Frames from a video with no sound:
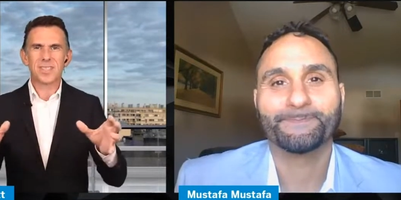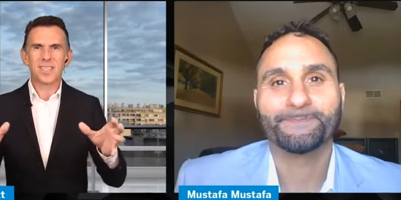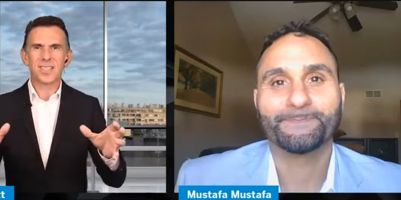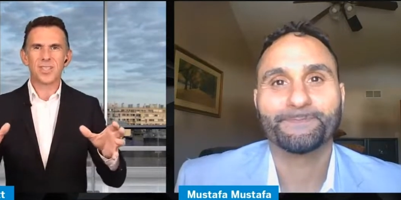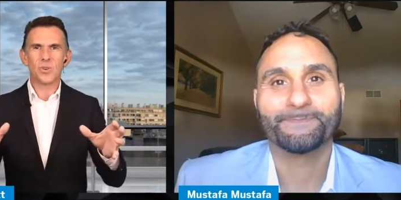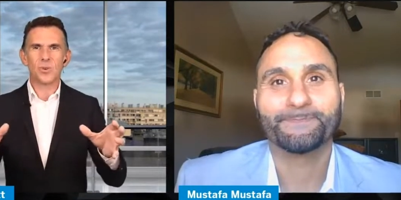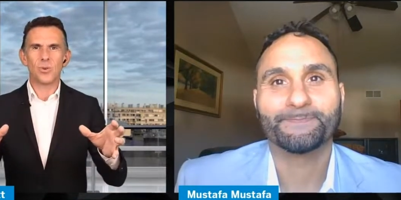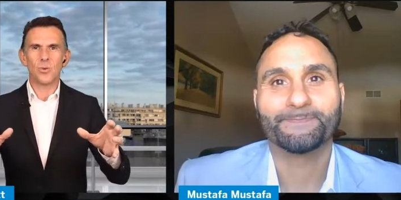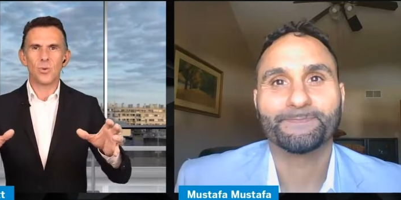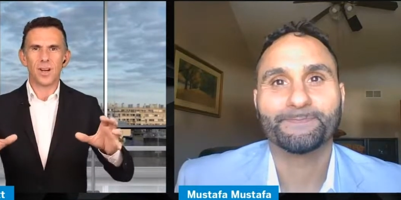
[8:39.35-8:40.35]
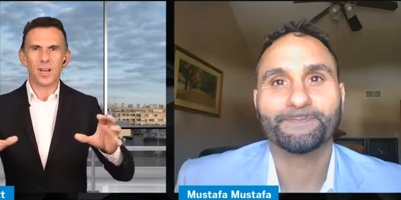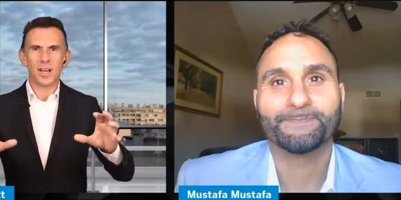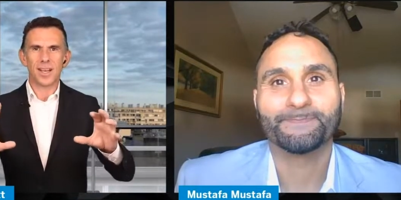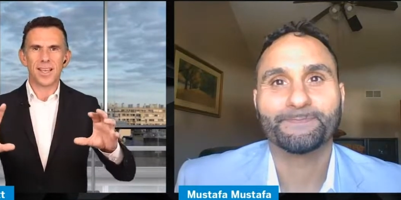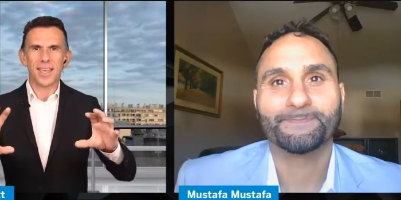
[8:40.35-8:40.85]
Speaker 1: did you
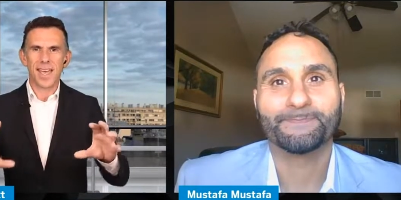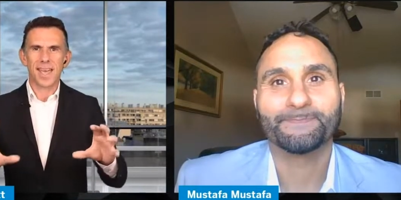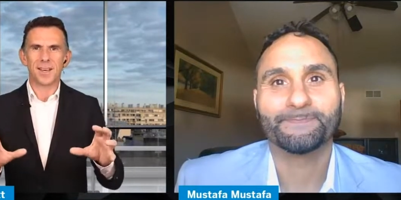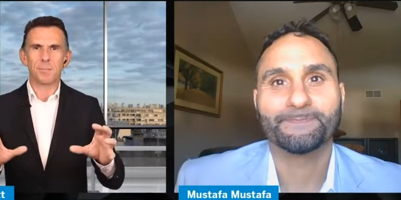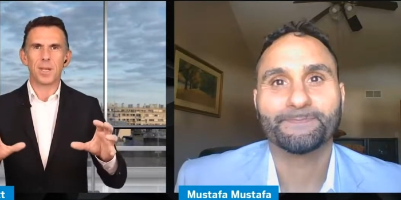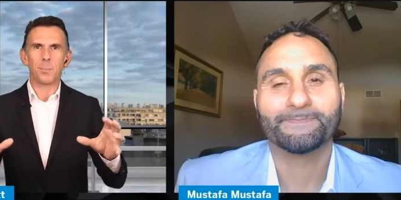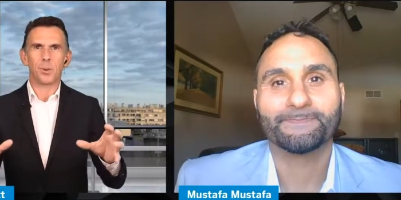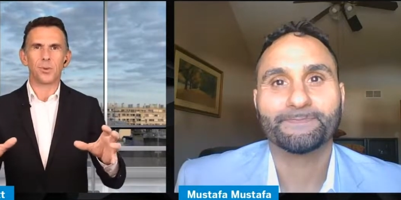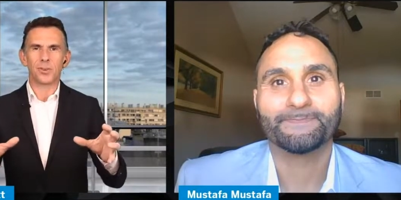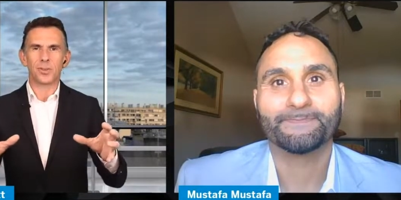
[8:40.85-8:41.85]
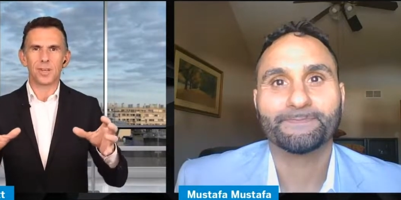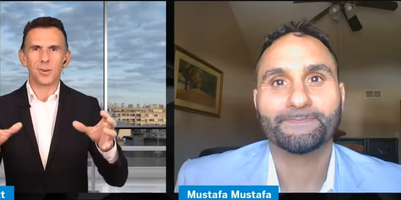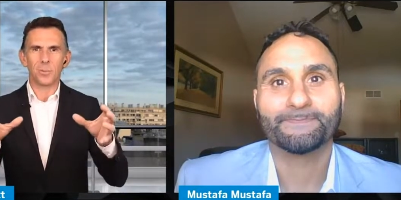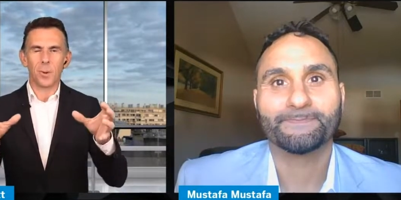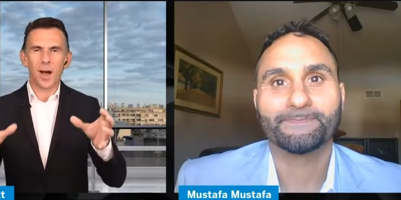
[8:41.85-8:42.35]
uh, get people
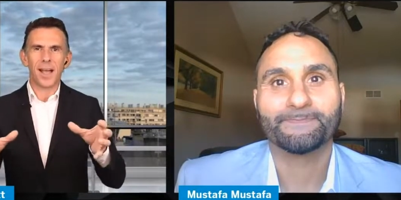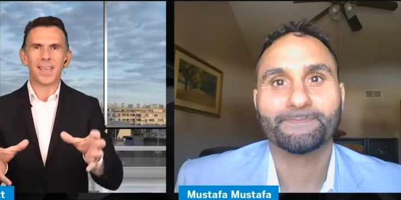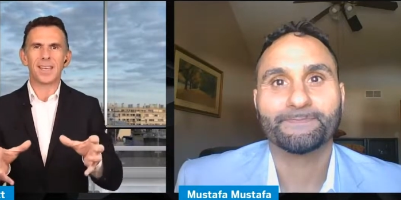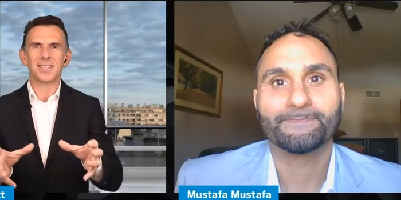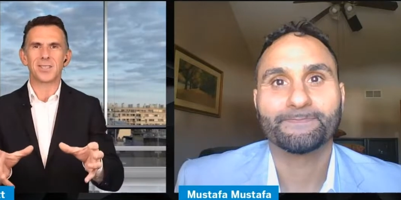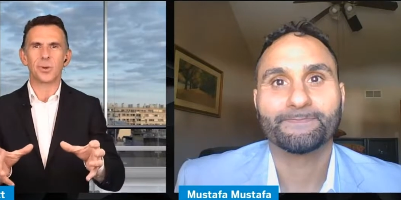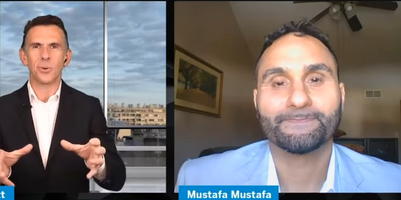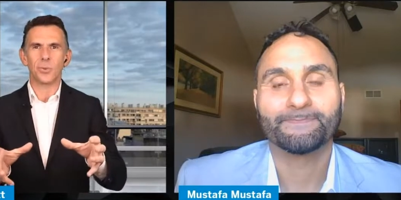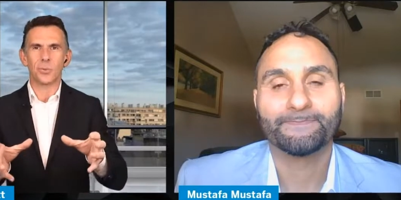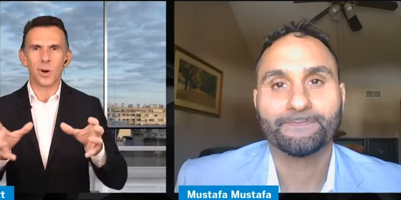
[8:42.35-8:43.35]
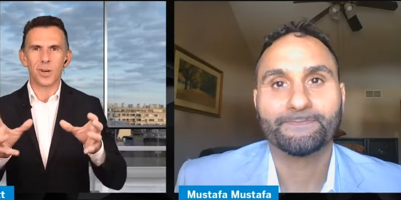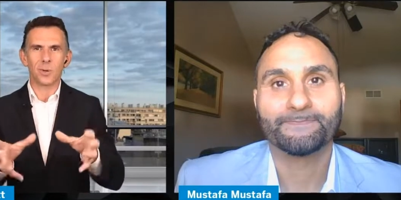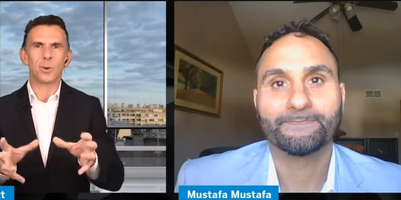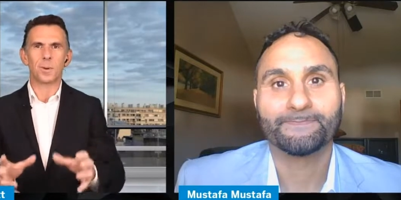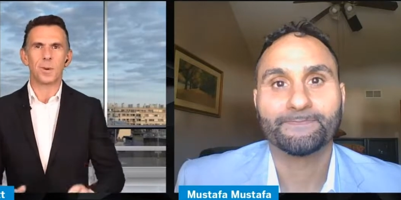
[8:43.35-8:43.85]
to buy into what
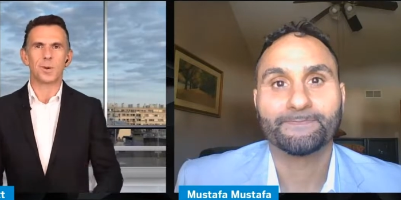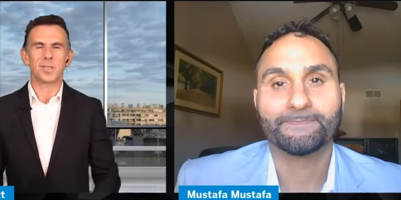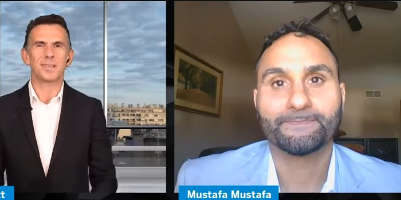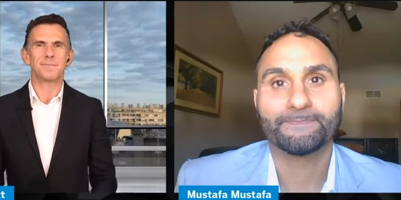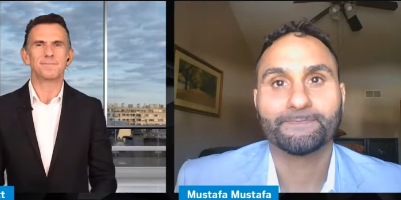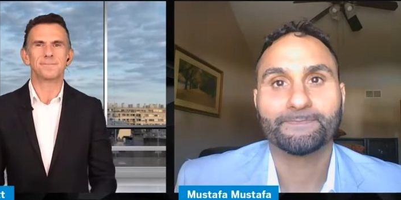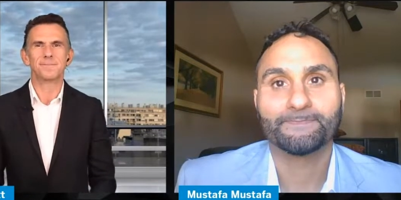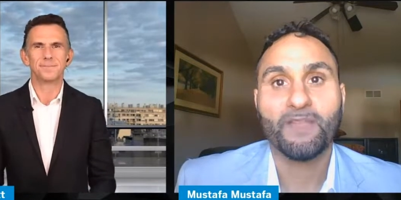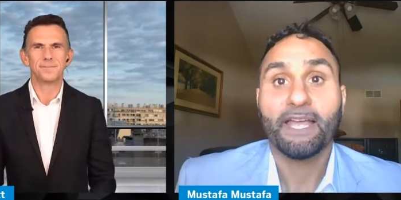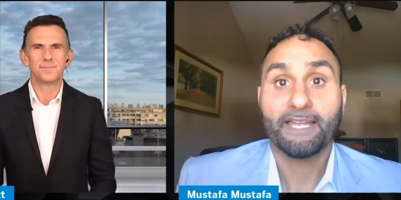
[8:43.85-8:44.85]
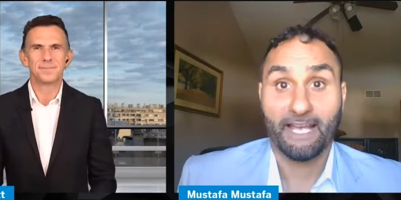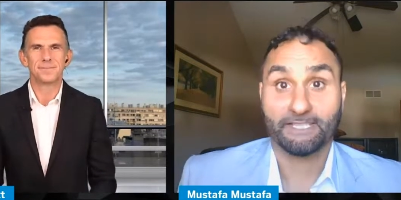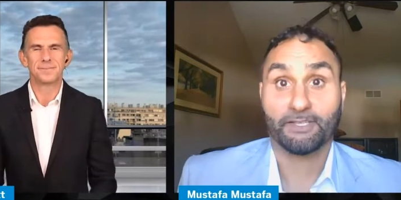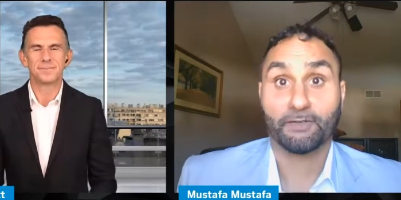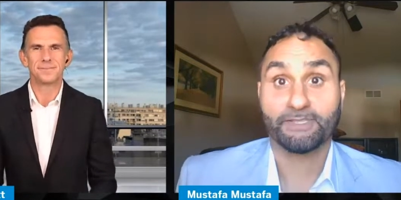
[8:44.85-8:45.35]
you were proposing?
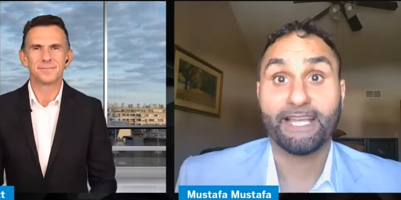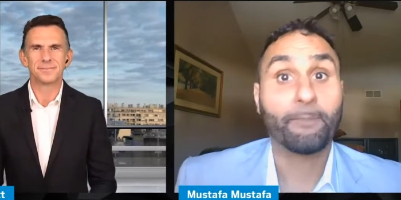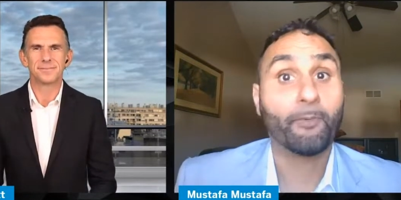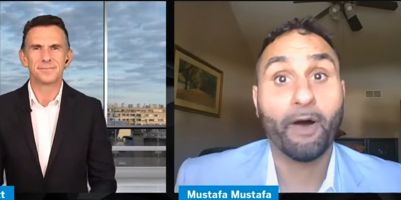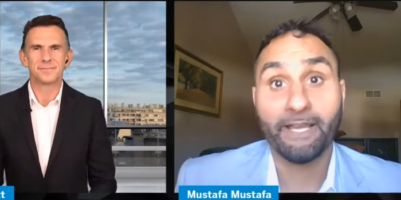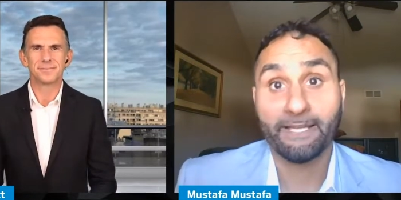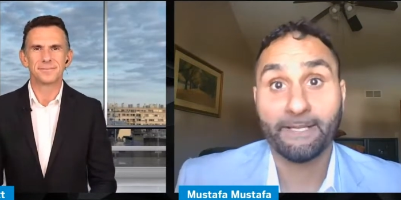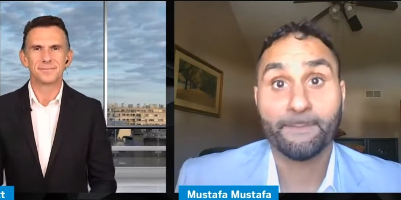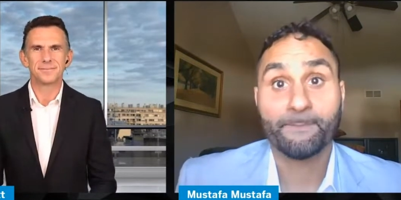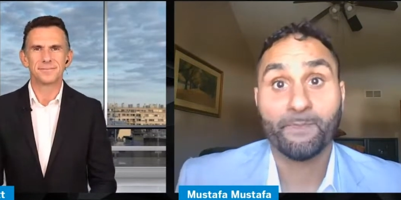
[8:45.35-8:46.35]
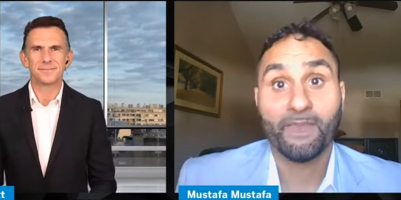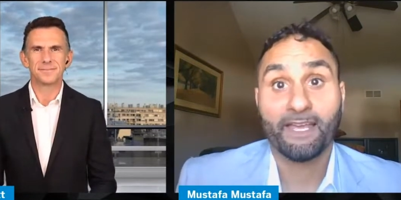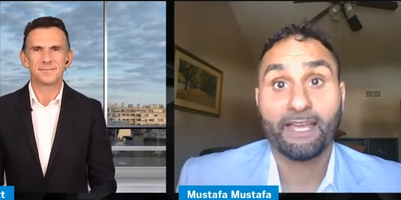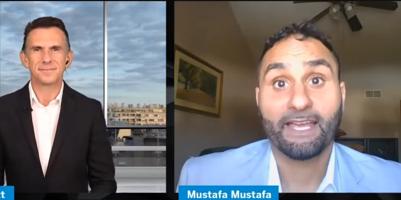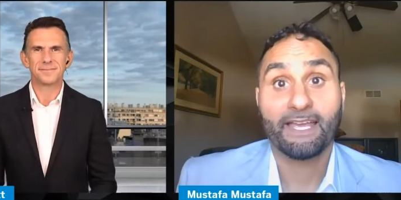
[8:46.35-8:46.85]
Speaker 2: Yeah, so step one
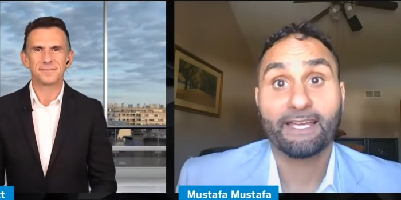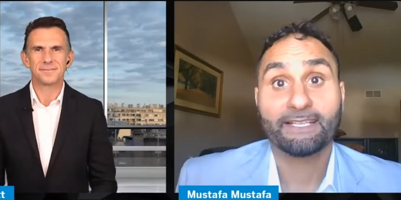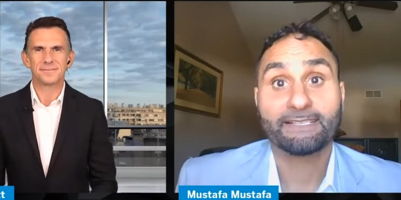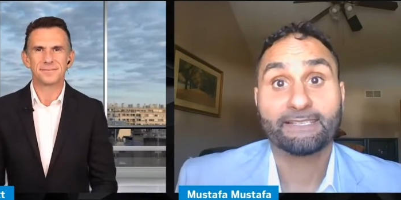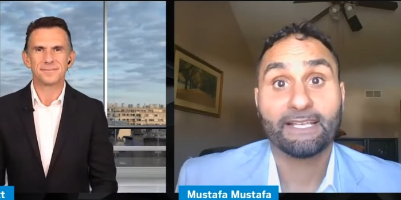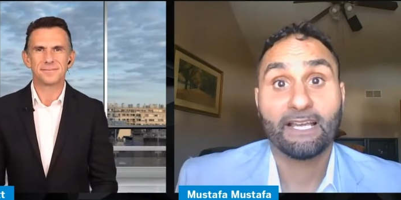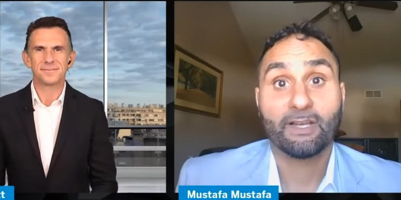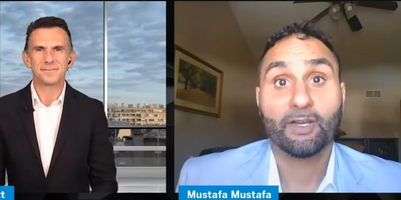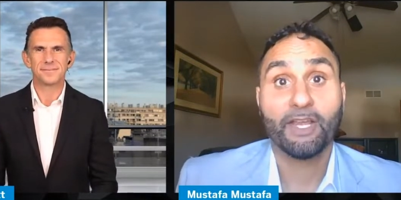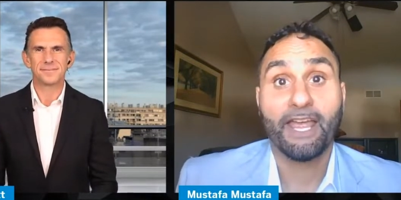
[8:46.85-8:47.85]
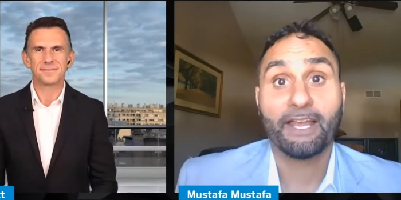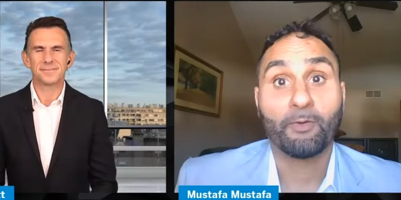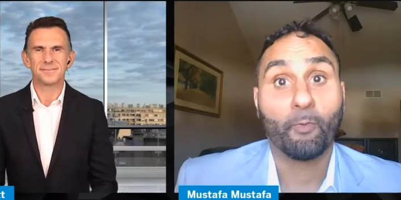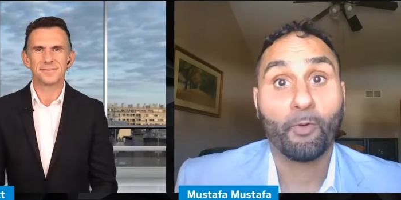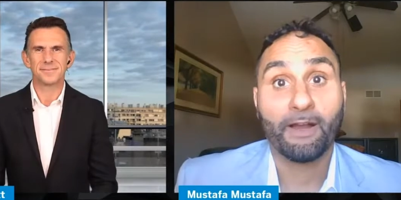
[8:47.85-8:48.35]
is
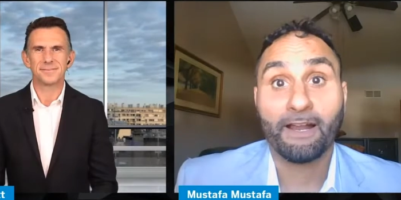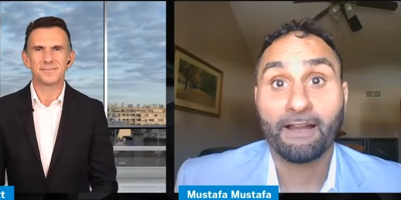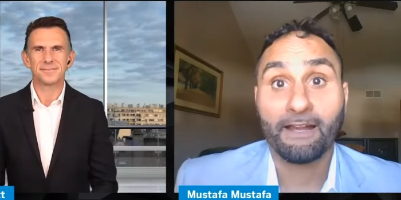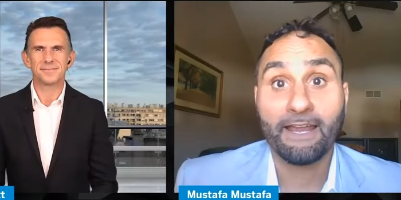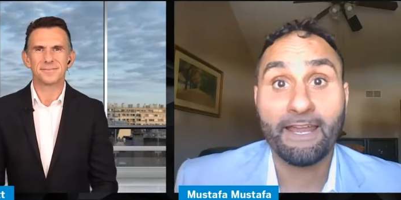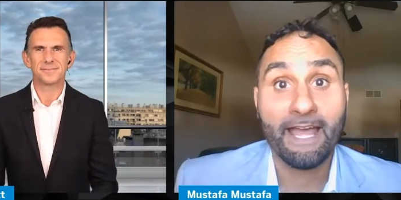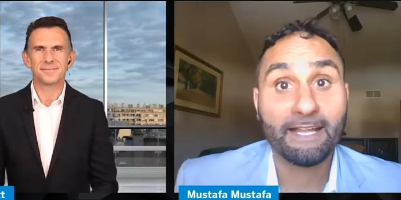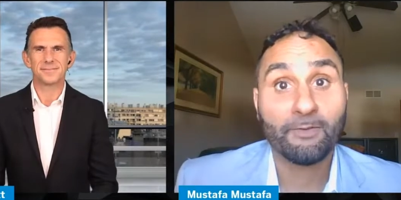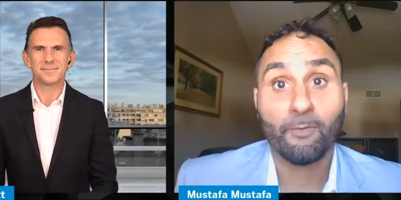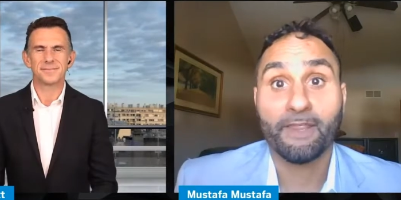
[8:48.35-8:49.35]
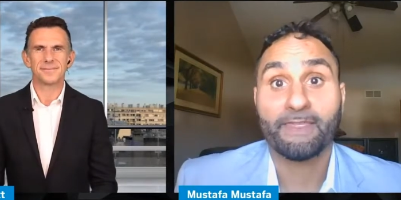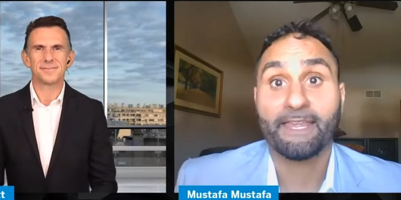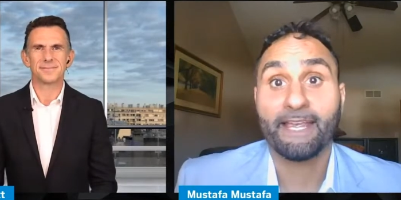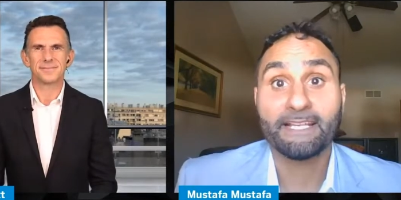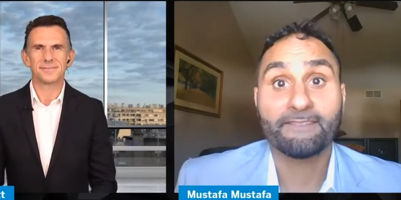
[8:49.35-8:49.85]
connect
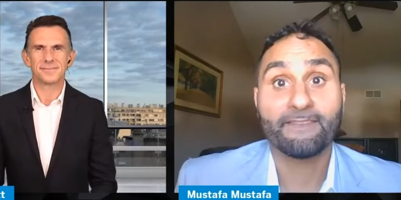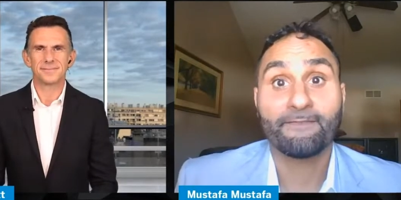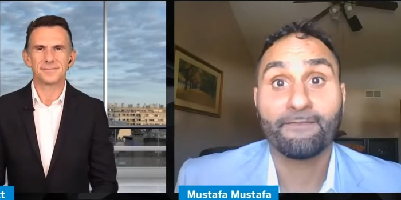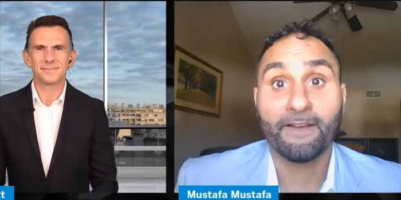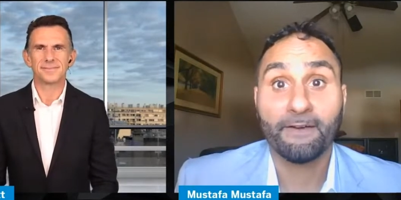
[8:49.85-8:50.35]
with each of the